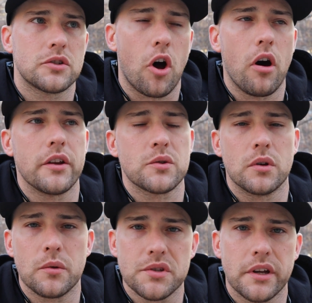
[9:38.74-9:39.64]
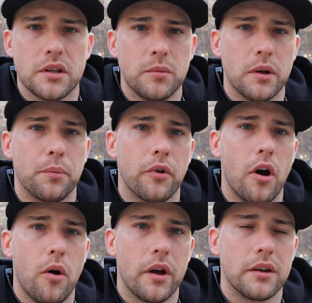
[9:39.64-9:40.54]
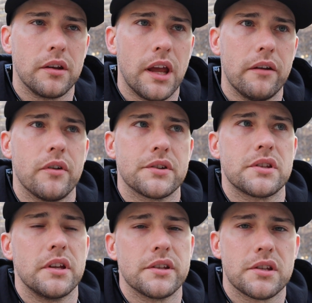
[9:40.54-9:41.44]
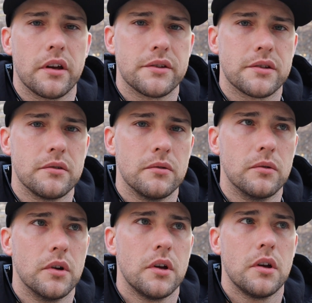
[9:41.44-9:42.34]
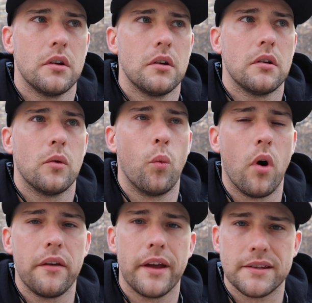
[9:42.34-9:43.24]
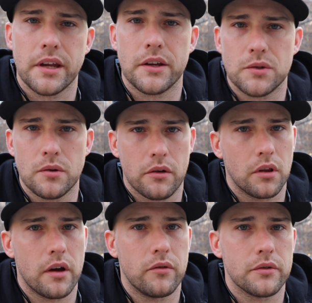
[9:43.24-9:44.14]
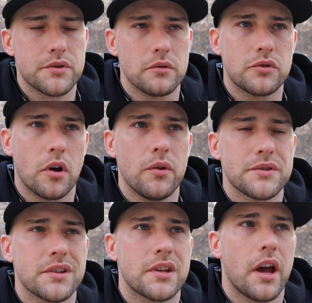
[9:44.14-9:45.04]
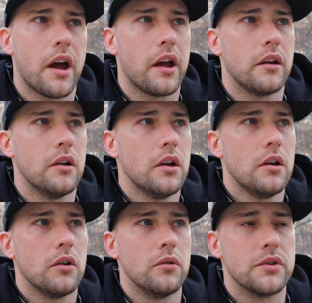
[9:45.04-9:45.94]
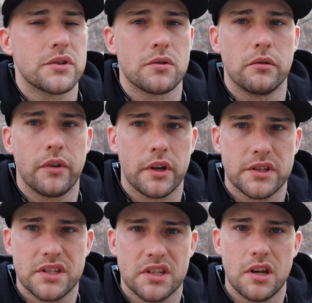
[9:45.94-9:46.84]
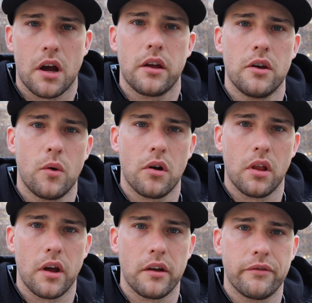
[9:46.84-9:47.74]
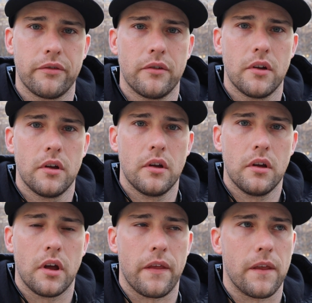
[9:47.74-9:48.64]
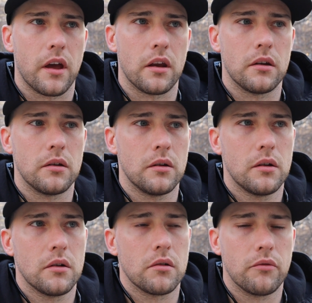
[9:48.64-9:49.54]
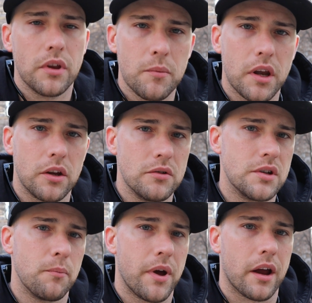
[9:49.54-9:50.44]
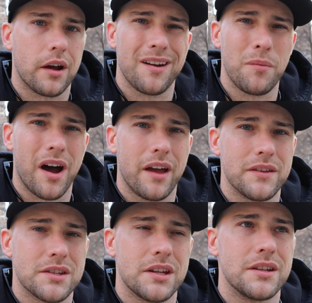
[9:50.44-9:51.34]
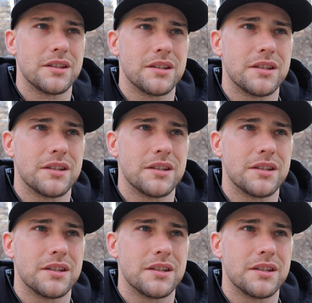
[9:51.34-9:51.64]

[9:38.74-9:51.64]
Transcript: taught us what it was like to be a pro and gave us the insights to one day take it to another level. So Joe was this guy who just sort of like snuck into our life and then really made a huge impact kind of behind the scenes.